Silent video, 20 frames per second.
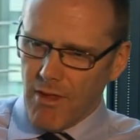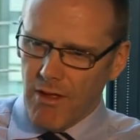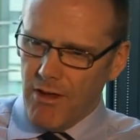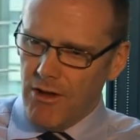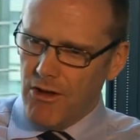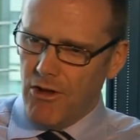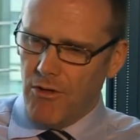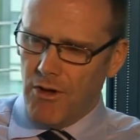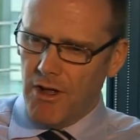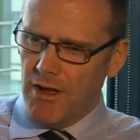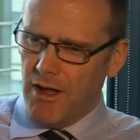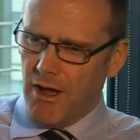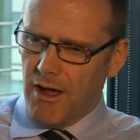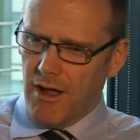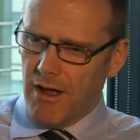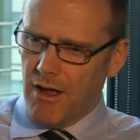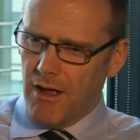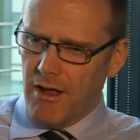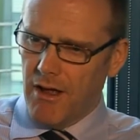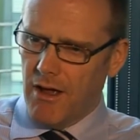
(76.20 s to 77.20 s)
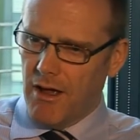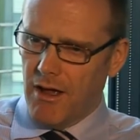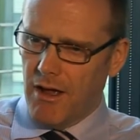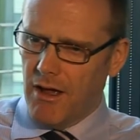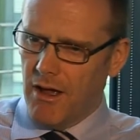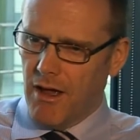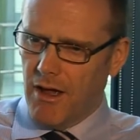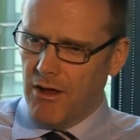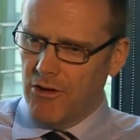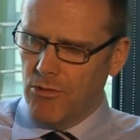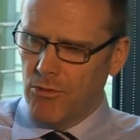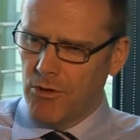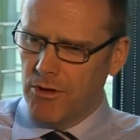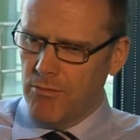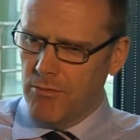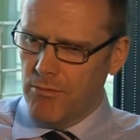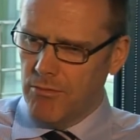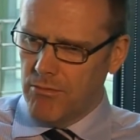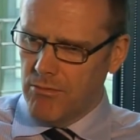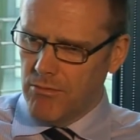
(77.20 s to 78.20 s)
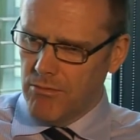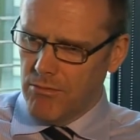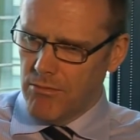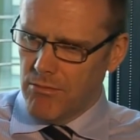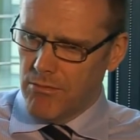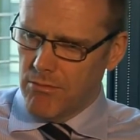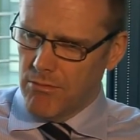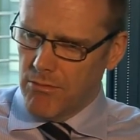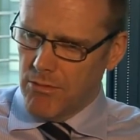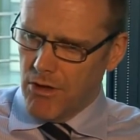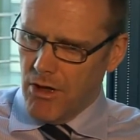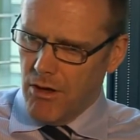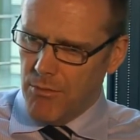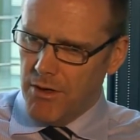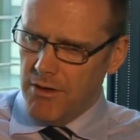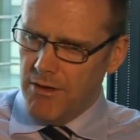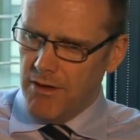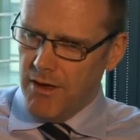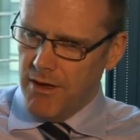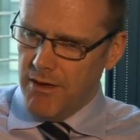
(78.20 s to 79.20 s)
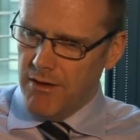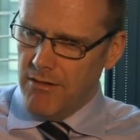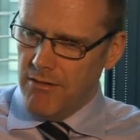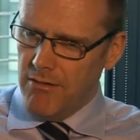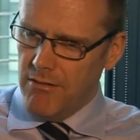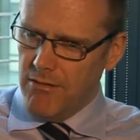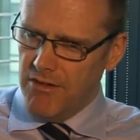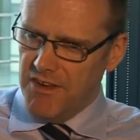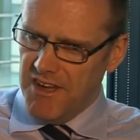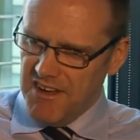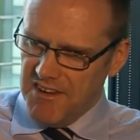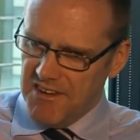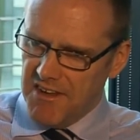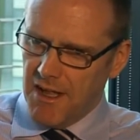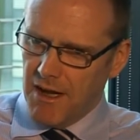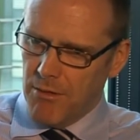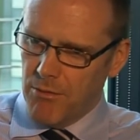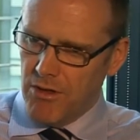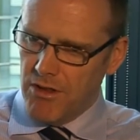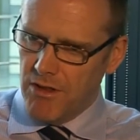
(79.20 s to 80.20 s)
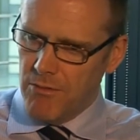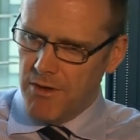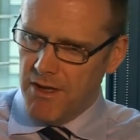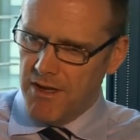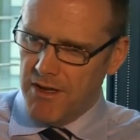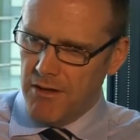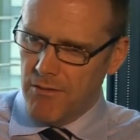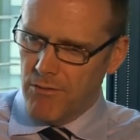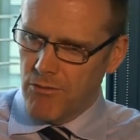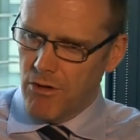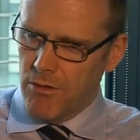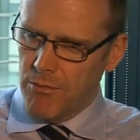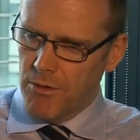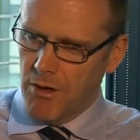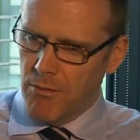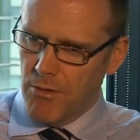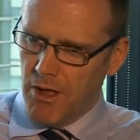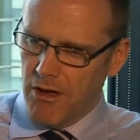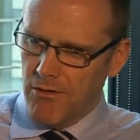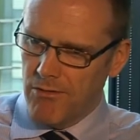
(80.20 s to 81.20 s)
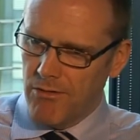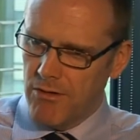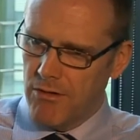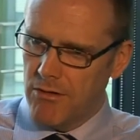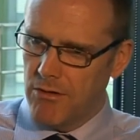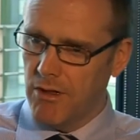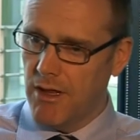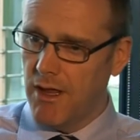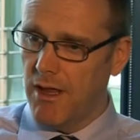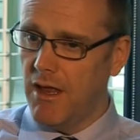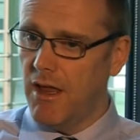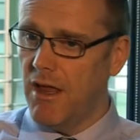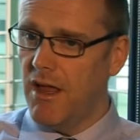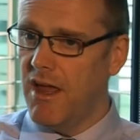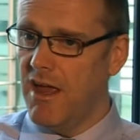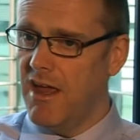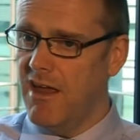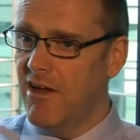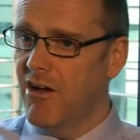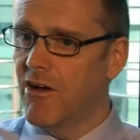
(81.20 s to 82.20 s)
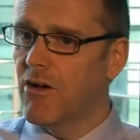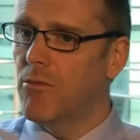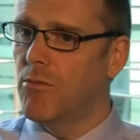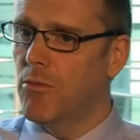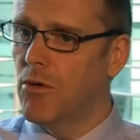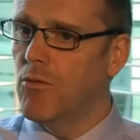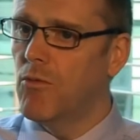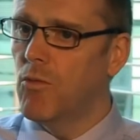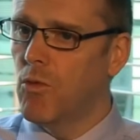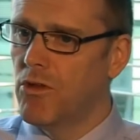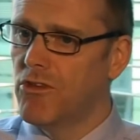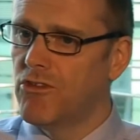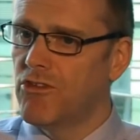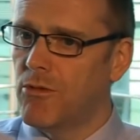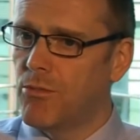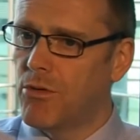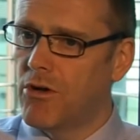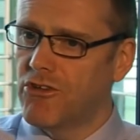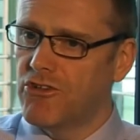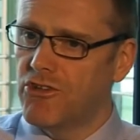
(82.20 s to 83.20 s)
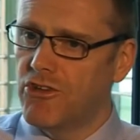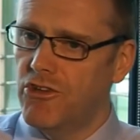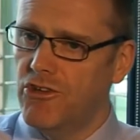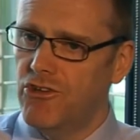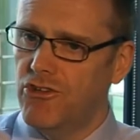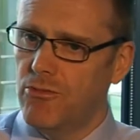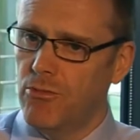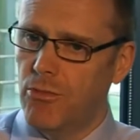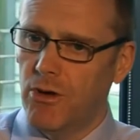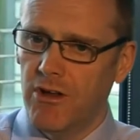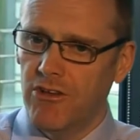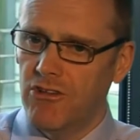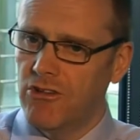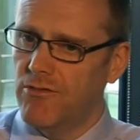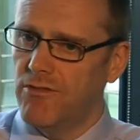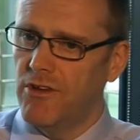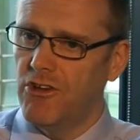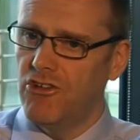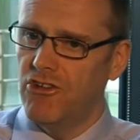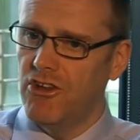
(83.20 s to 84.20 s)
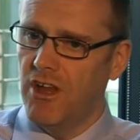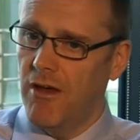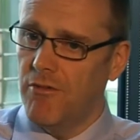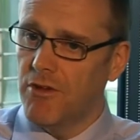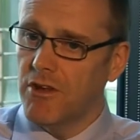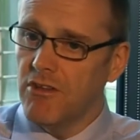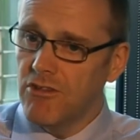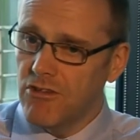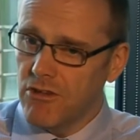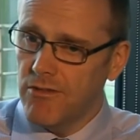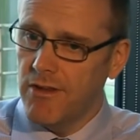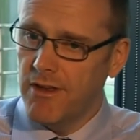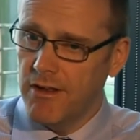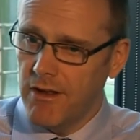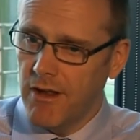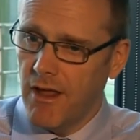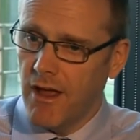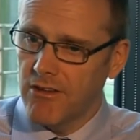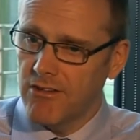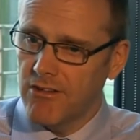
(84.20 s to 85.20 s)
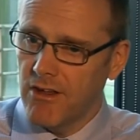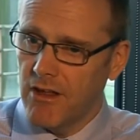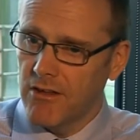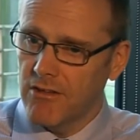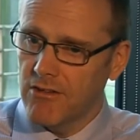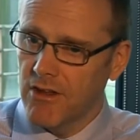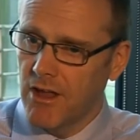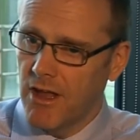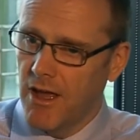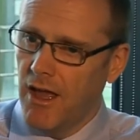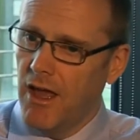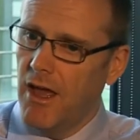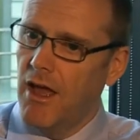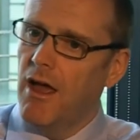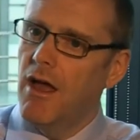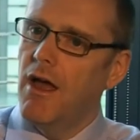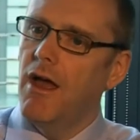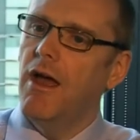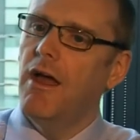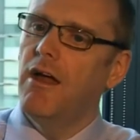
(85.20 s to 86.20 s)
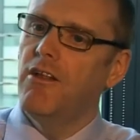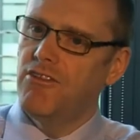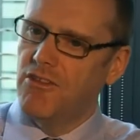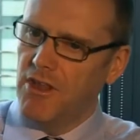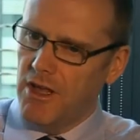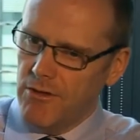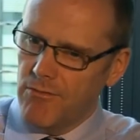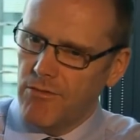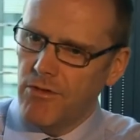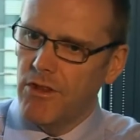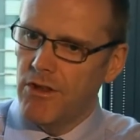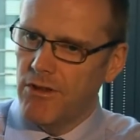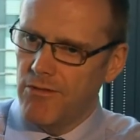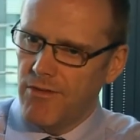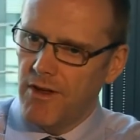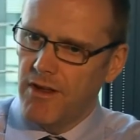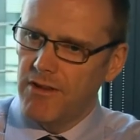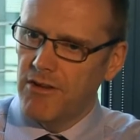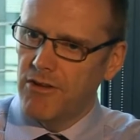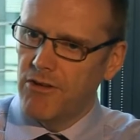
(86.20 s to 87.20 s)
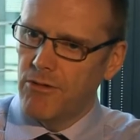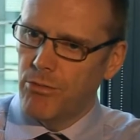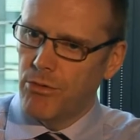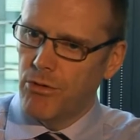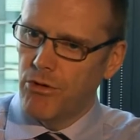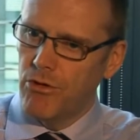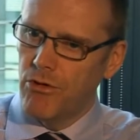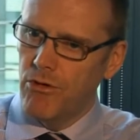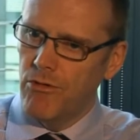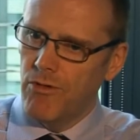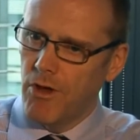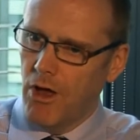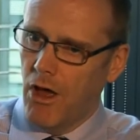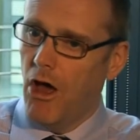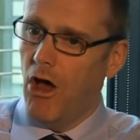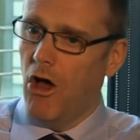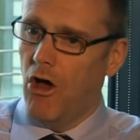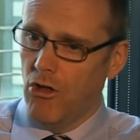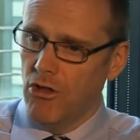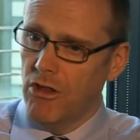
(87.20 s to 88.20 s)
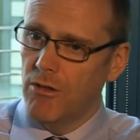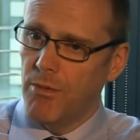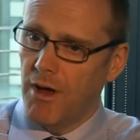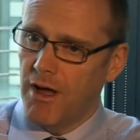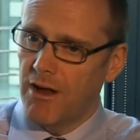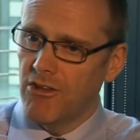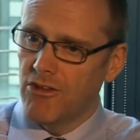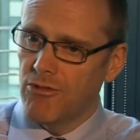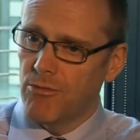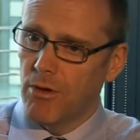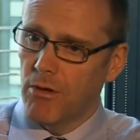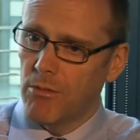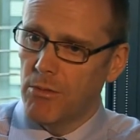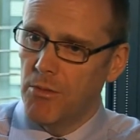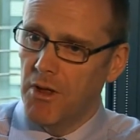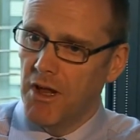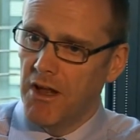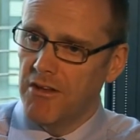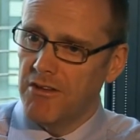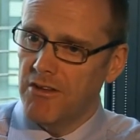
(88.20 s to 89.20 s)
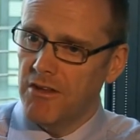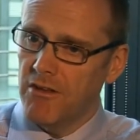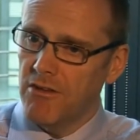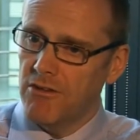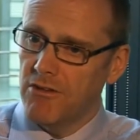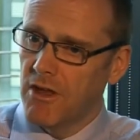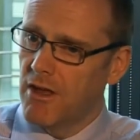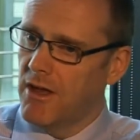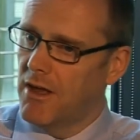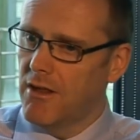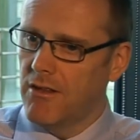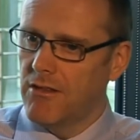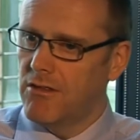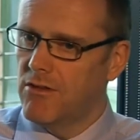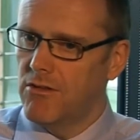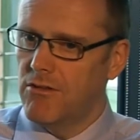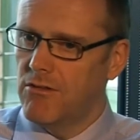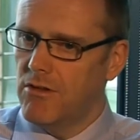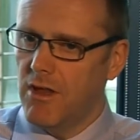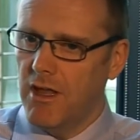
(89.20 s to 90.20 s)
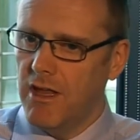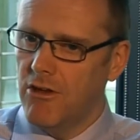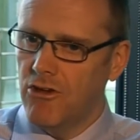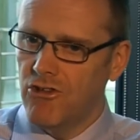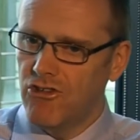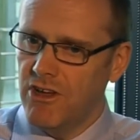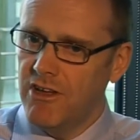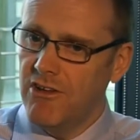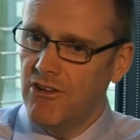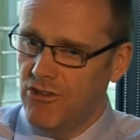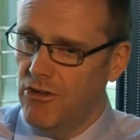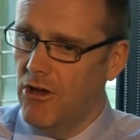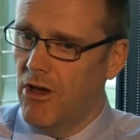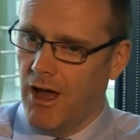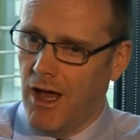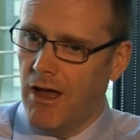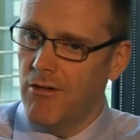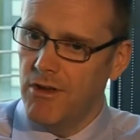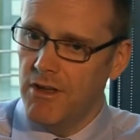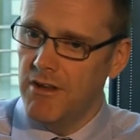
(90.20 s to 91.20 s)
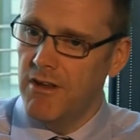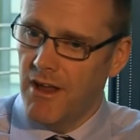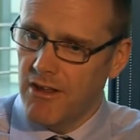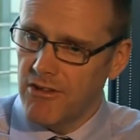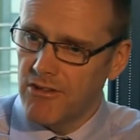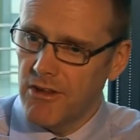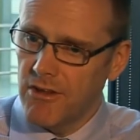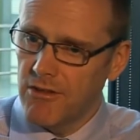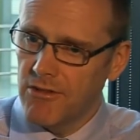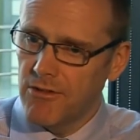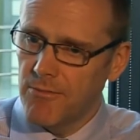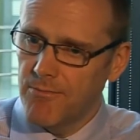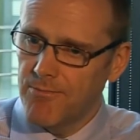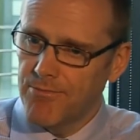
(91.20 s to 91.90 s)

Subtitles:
Now, I don't want to comment in detail about the meaning of criminal benefit here, but once the prosecution brings sufficient evidence of hidden assets, it's then for the defendant to prove on the balance of probabilities that he or she does not have hidden assets.